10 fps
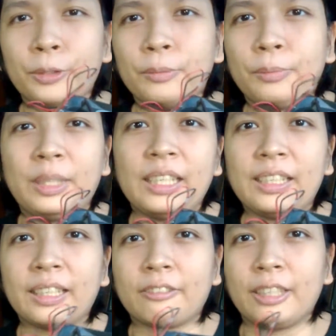
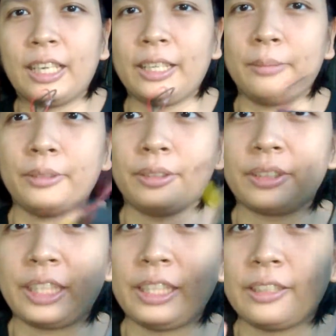being not reliable.
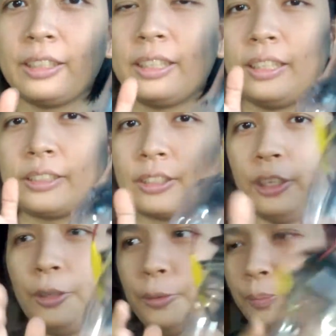Okay, let's go.